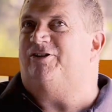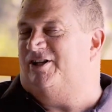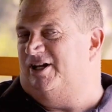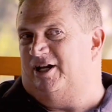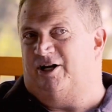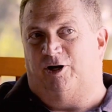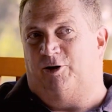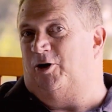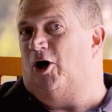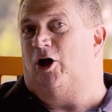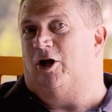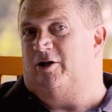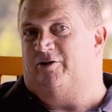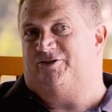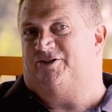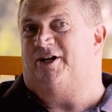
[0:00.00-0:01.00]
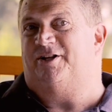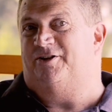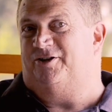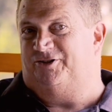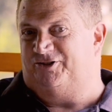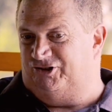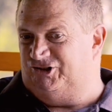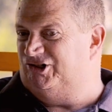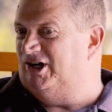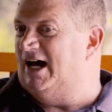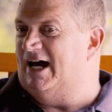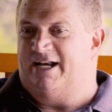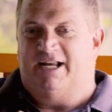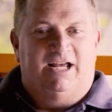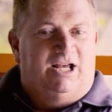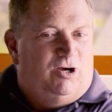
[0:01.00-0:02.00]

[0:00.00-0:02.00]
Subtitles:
then all of a sudden there's a shot